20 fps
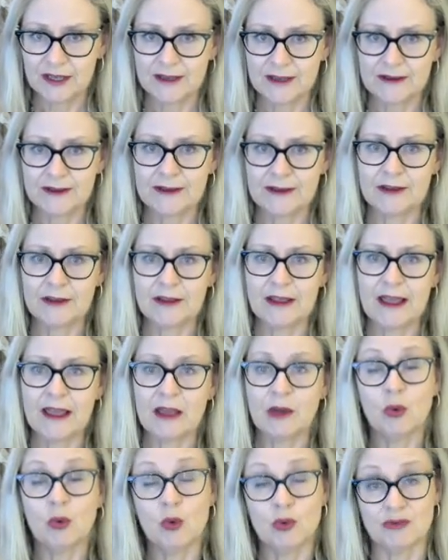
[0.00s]
uh,
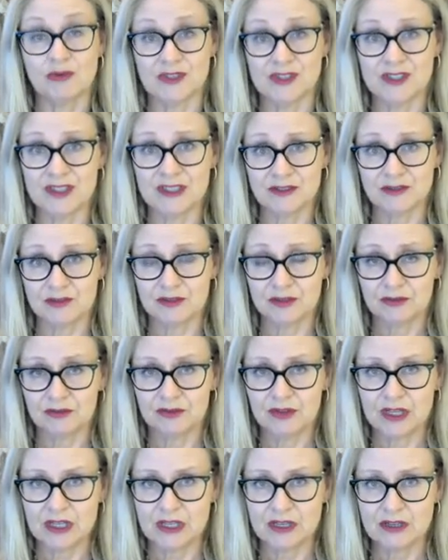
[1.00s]
or rescind
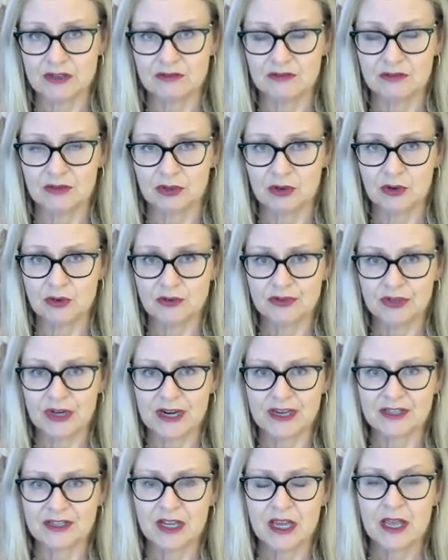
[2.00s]
the, the
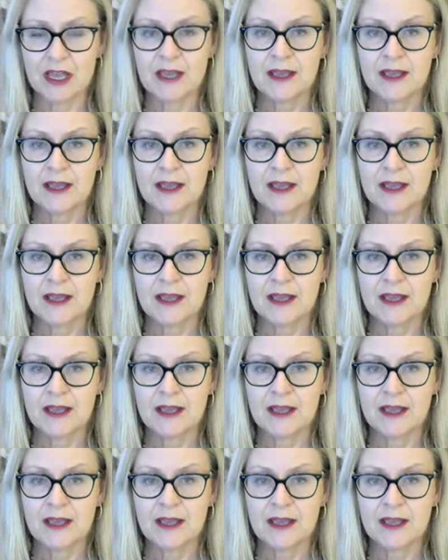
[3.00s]
contract.